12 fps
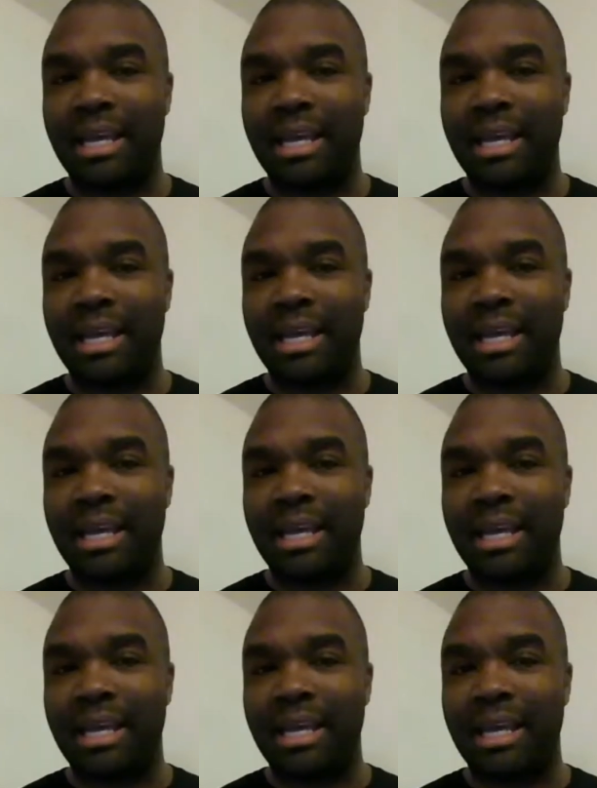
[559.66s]
join us
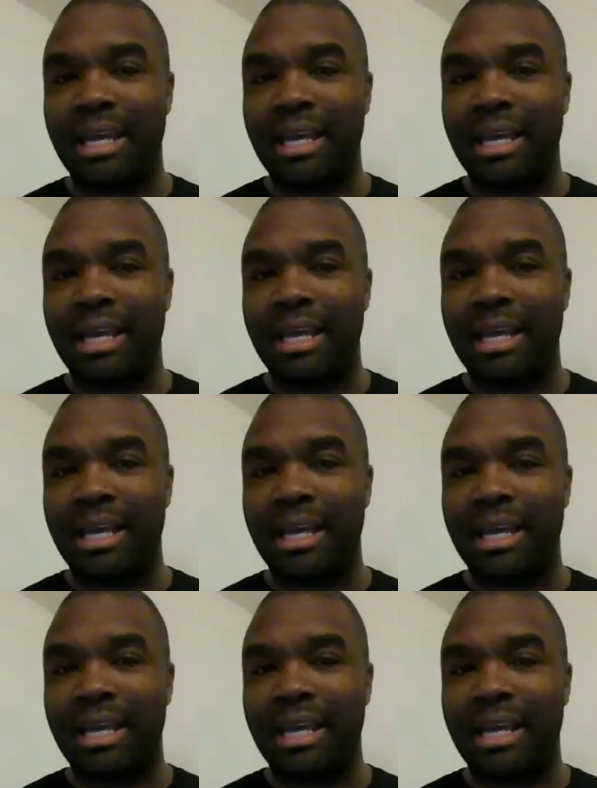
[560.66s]
on Patreon.
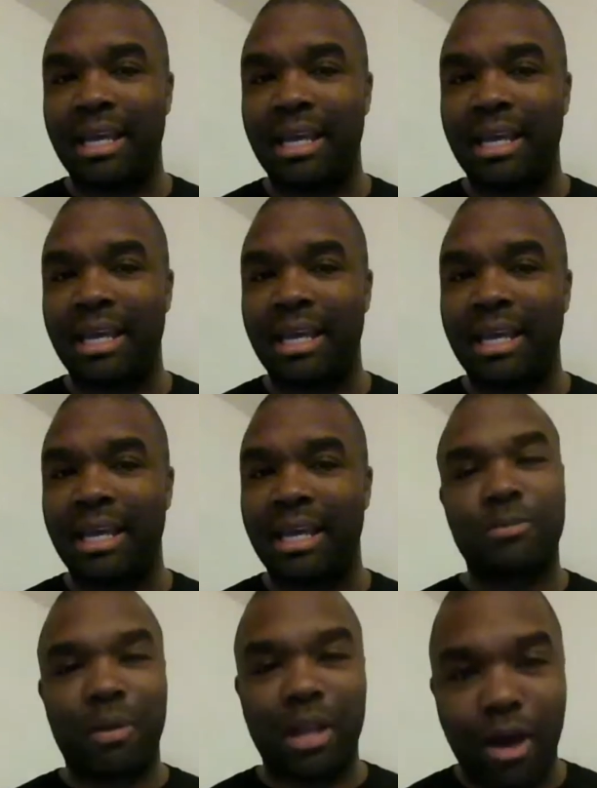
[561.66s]
Click the description
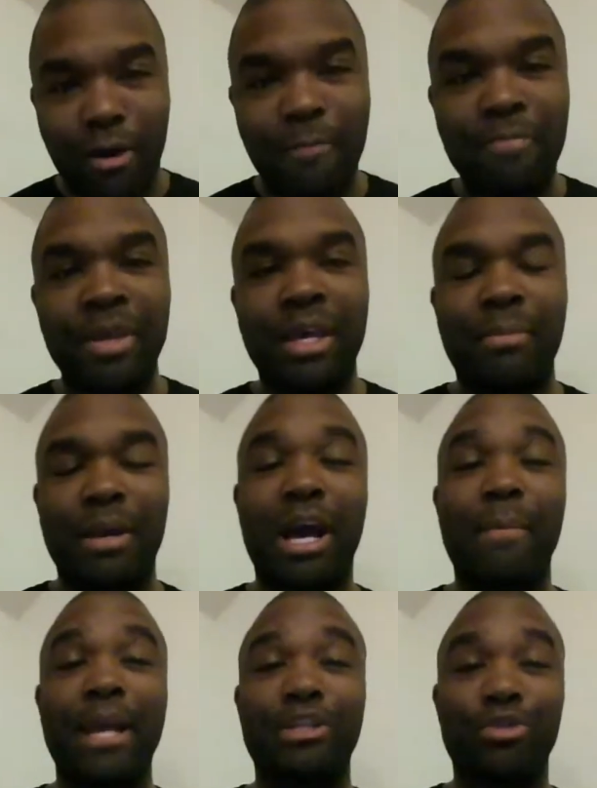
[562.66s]
box below.
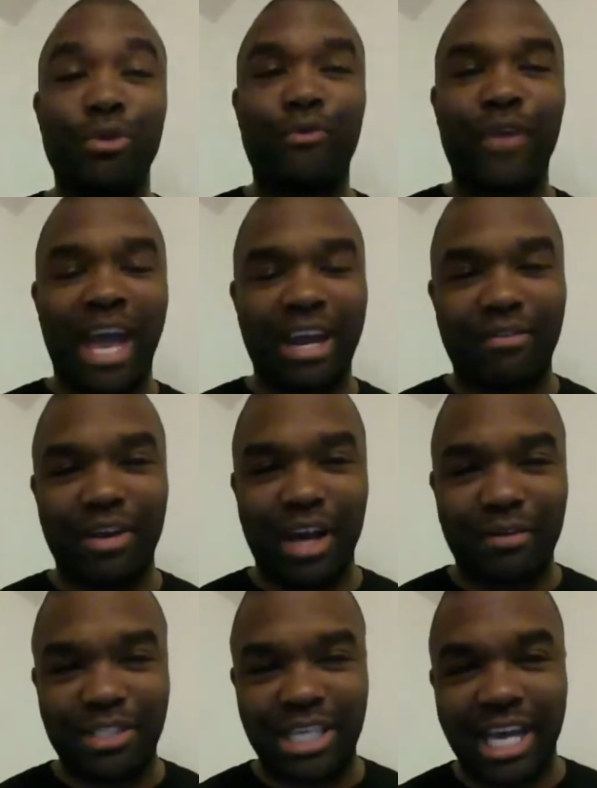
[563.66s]
Become a true fan of
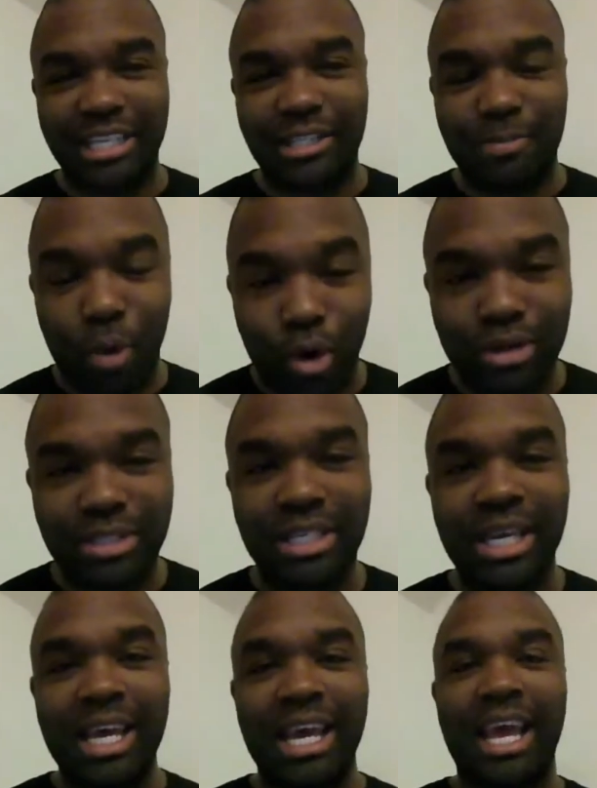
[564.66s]
Enough Said Sports
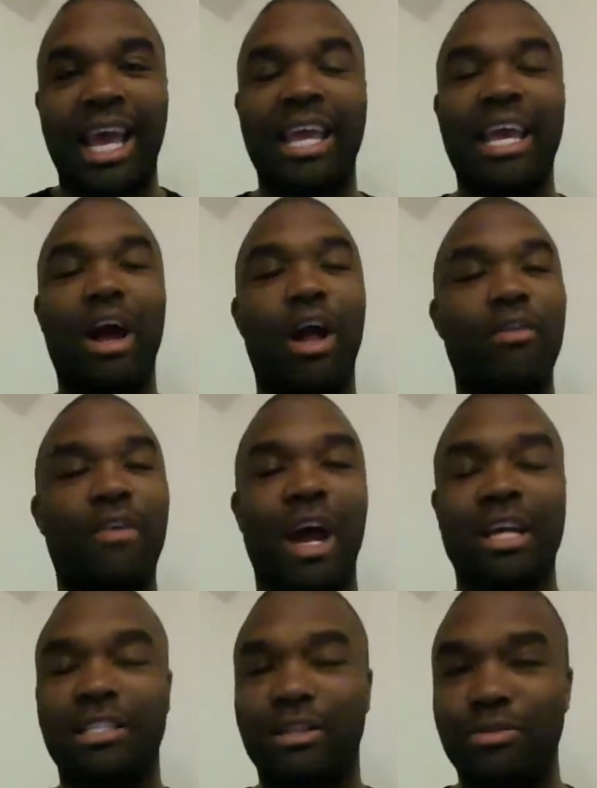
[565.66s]
and get all of
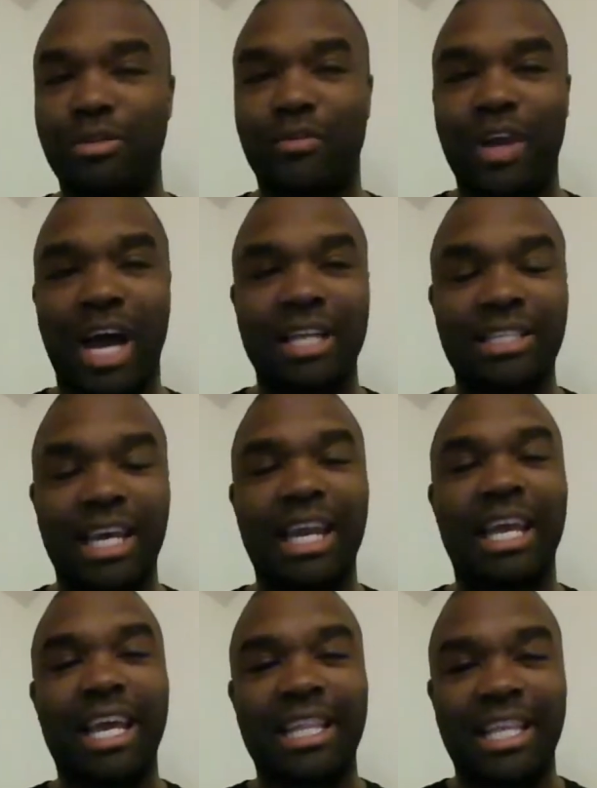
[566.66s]
our exclusive content
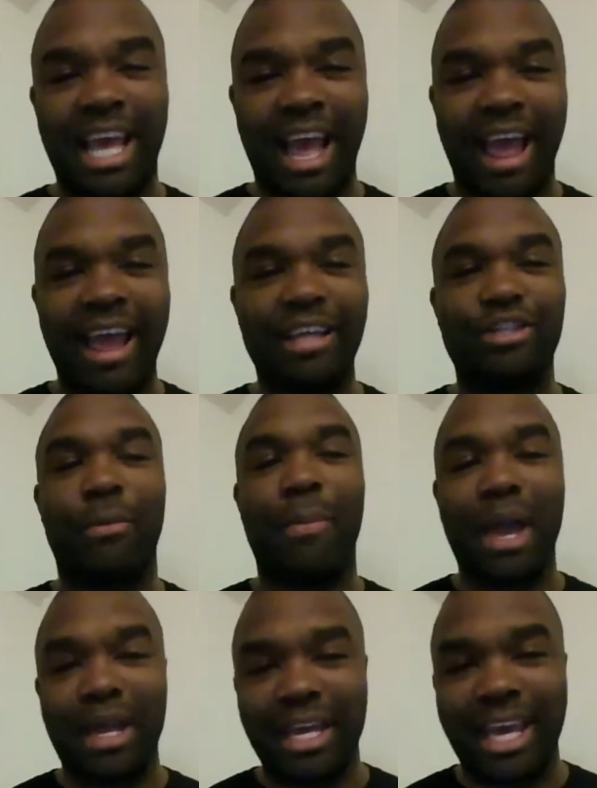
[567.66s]
and get the aid your
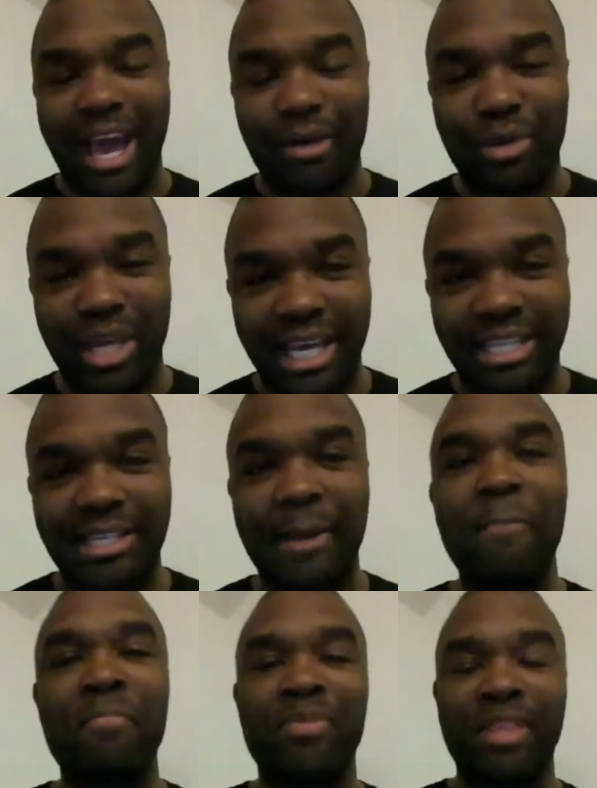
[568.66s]
bank account needs.
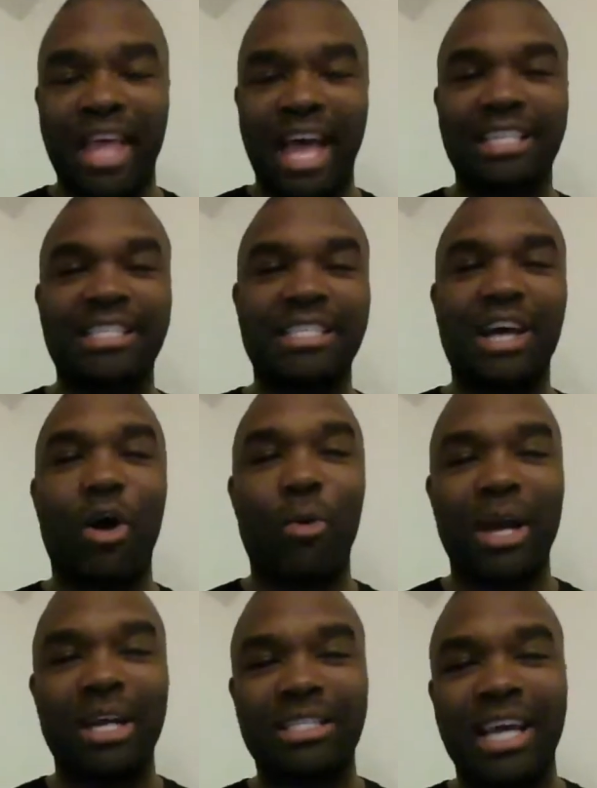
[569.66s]
Thanks as
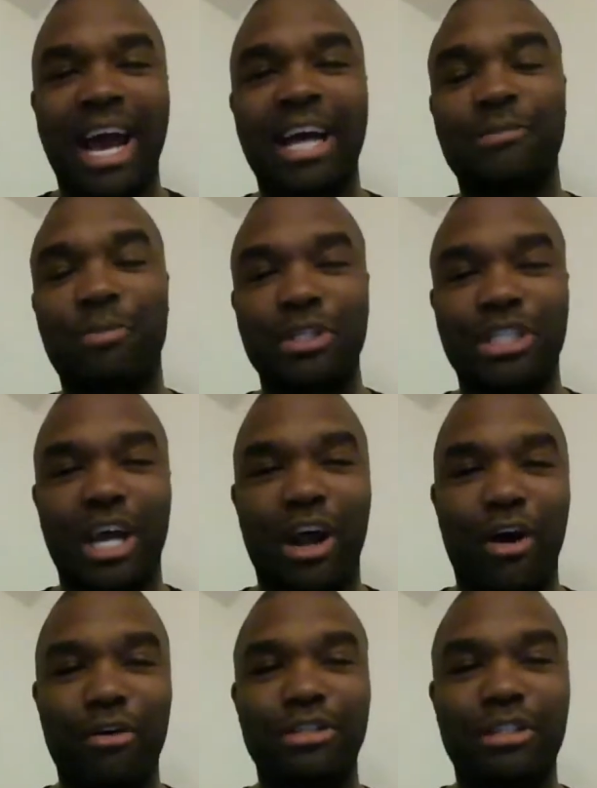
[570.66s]
always, guys. Appreciate
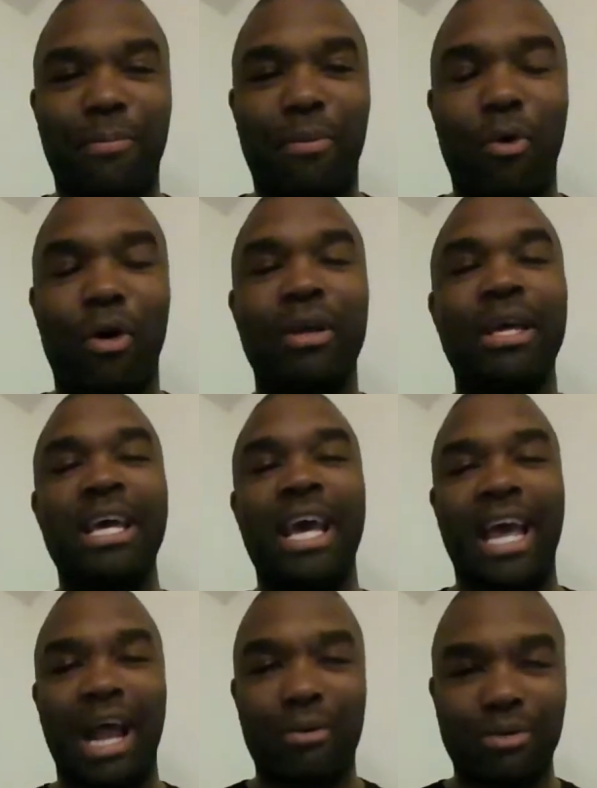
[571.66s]
all the support,
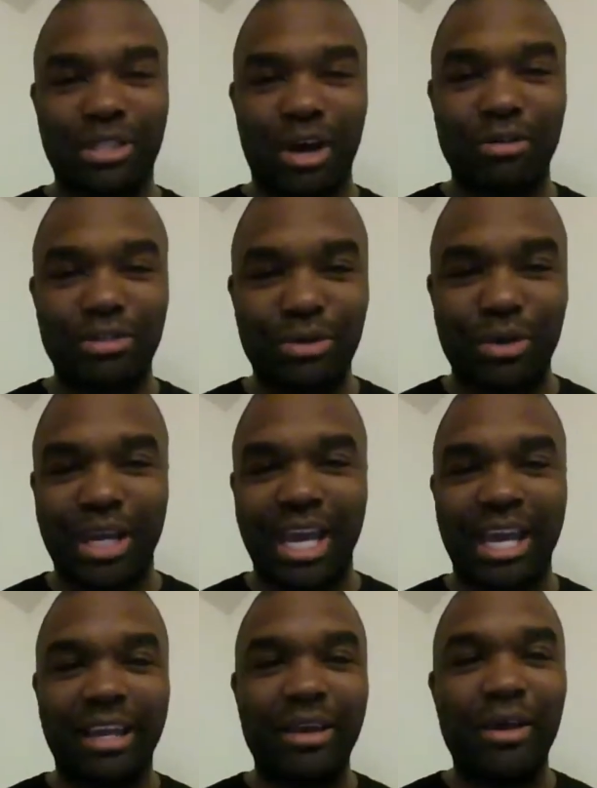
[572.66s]
and I will talk to you
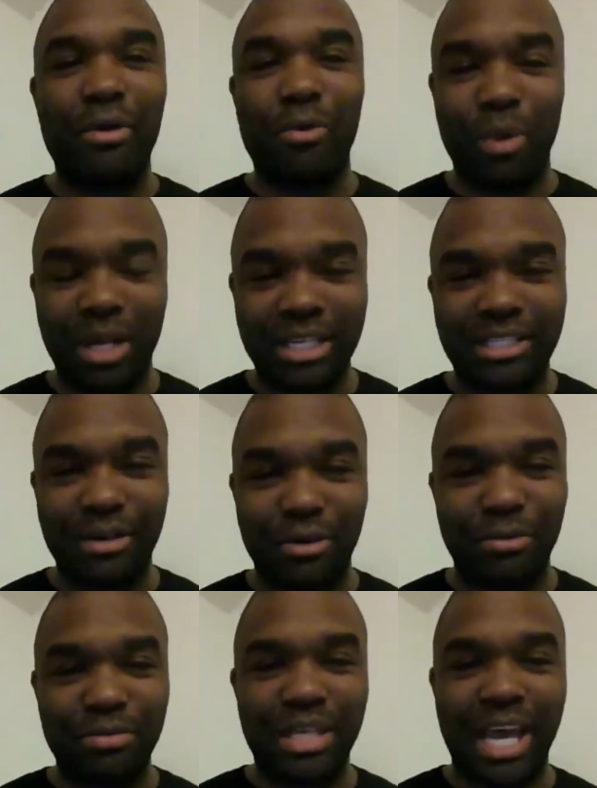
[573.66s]
again really
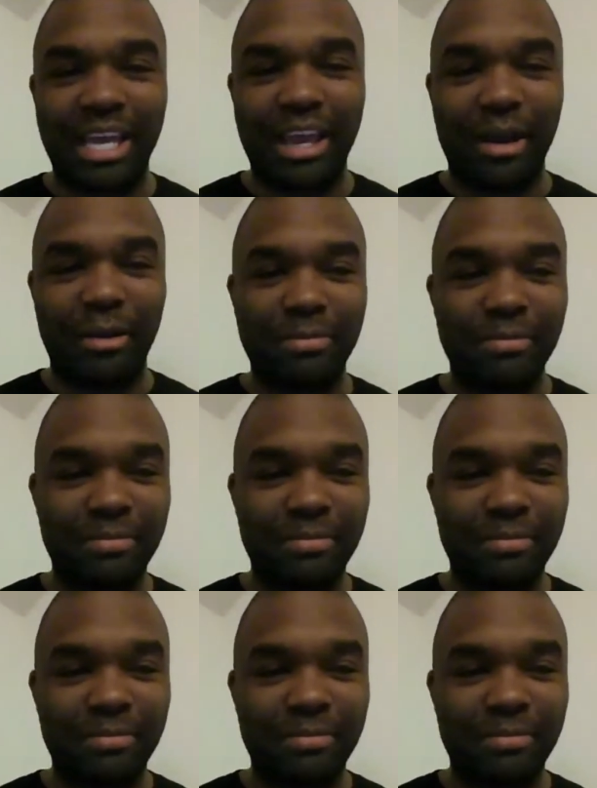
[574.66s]
soon. Take care.